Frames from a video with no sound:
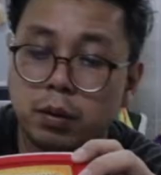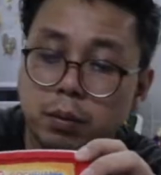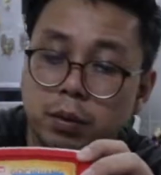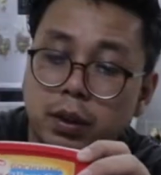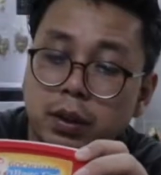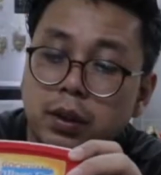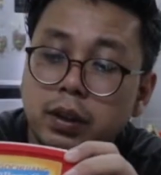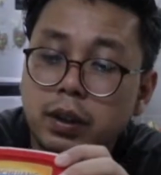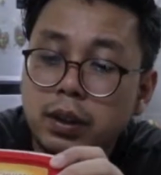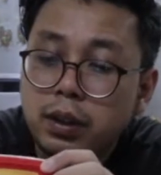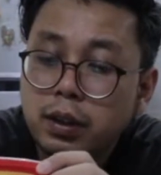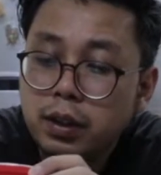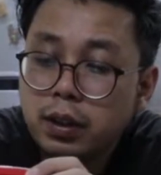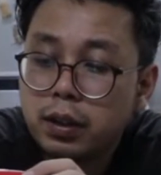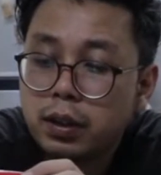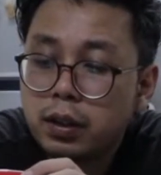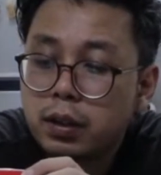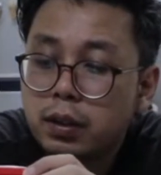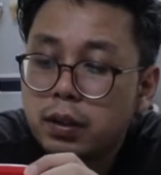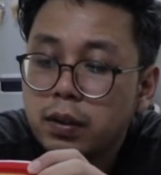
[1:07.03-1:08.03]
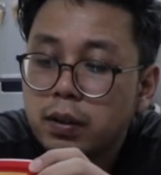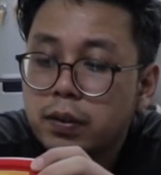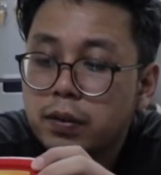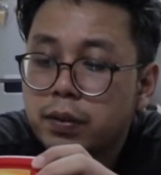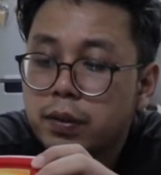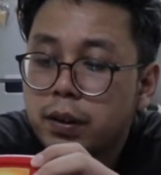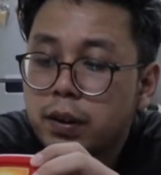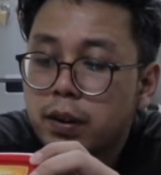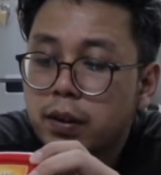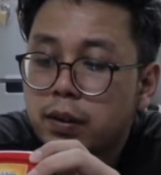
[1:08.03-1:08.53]
Well, in here
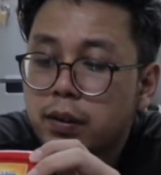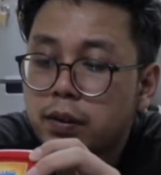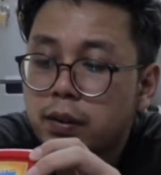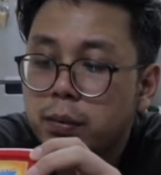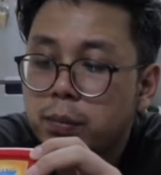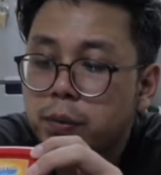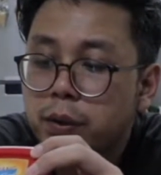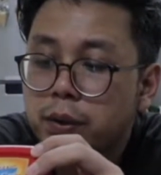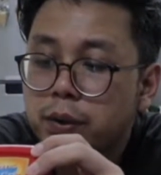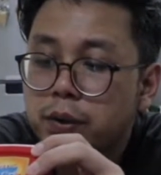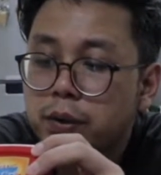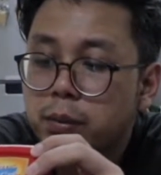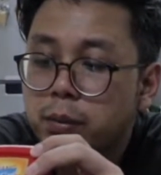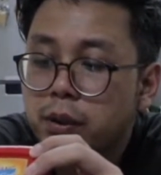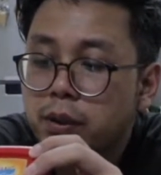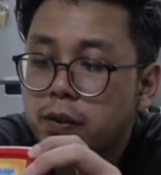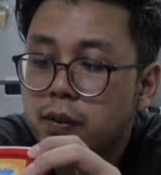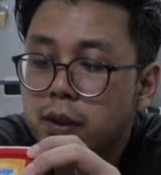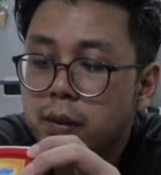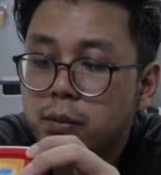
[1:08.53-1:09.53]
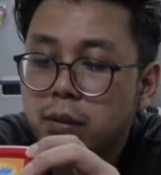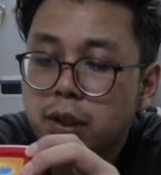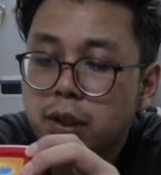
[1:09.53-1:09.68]
there's supposed to be some